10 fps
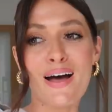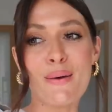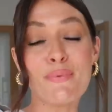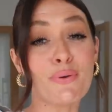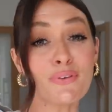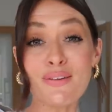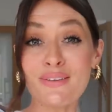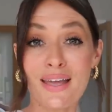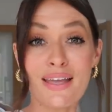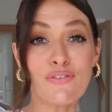So I was going to
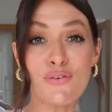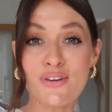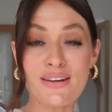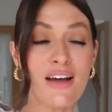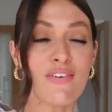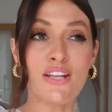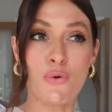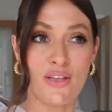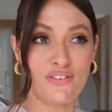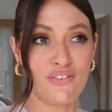say, if you did have any
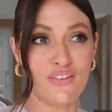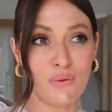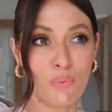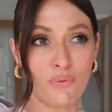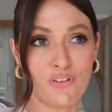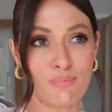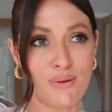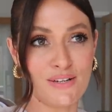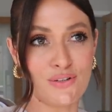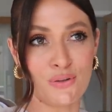questions that you wanted
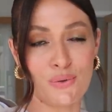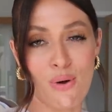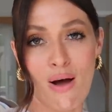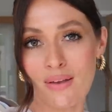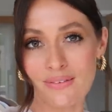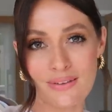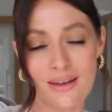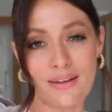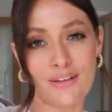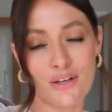me to answer
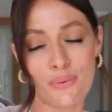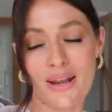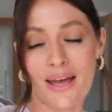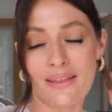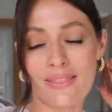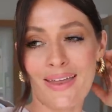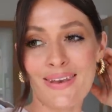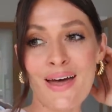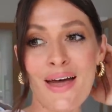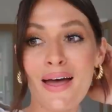in a Q&A,
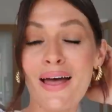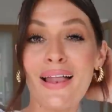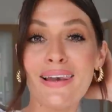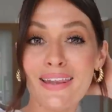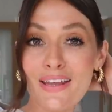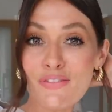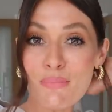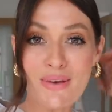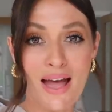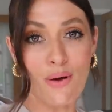then leave
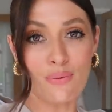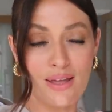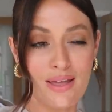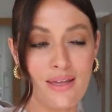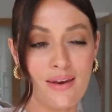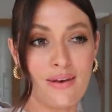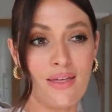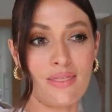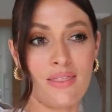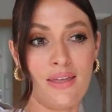them down
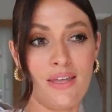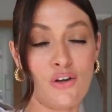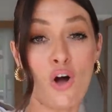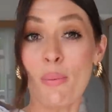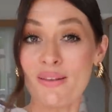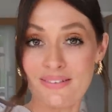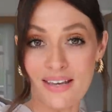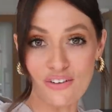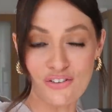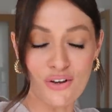in the comment
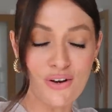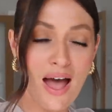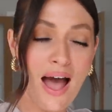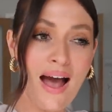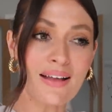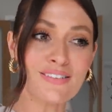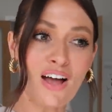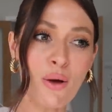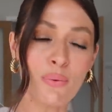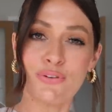section and
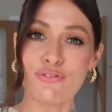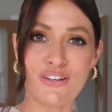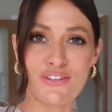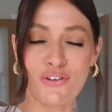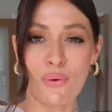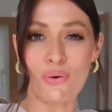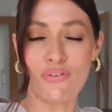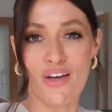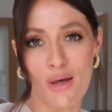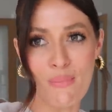I will screenshot all
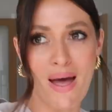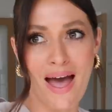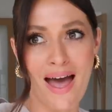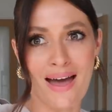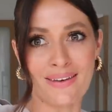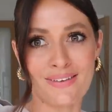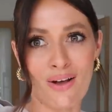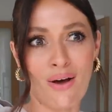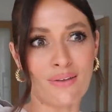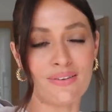of them and
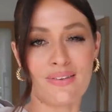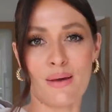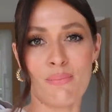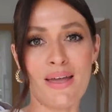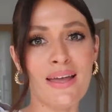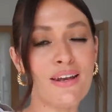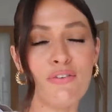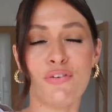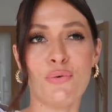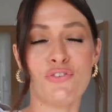answer them in a
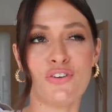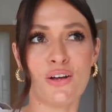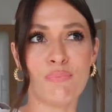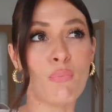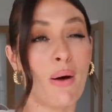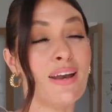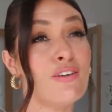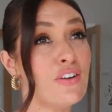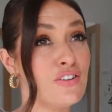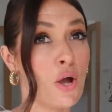future, well, in a
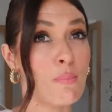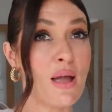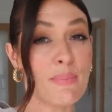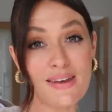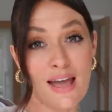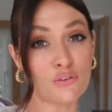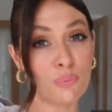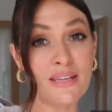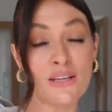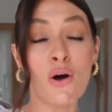video, maybe next
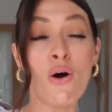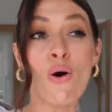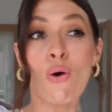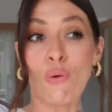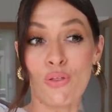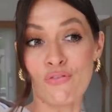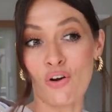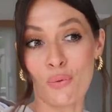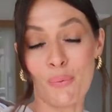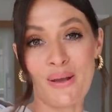week or the
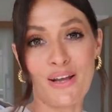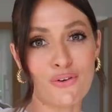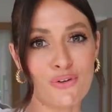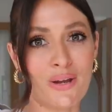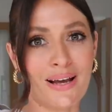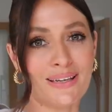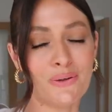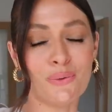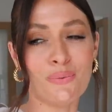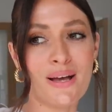following week. I'll do like a
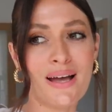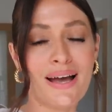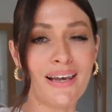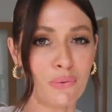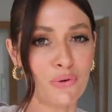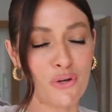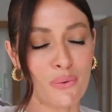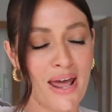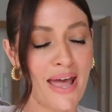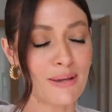little
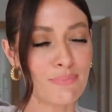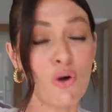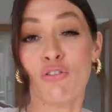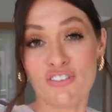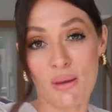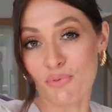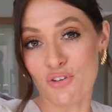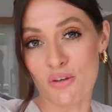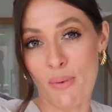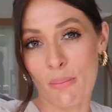Q&A or
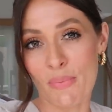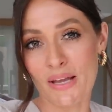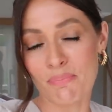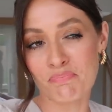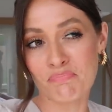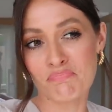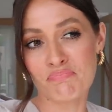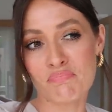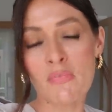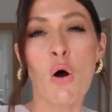assumptions about me,
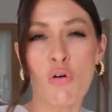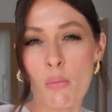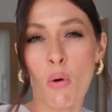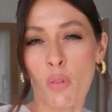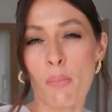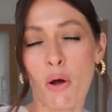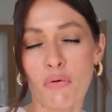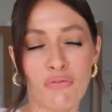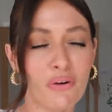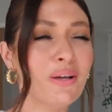or the both.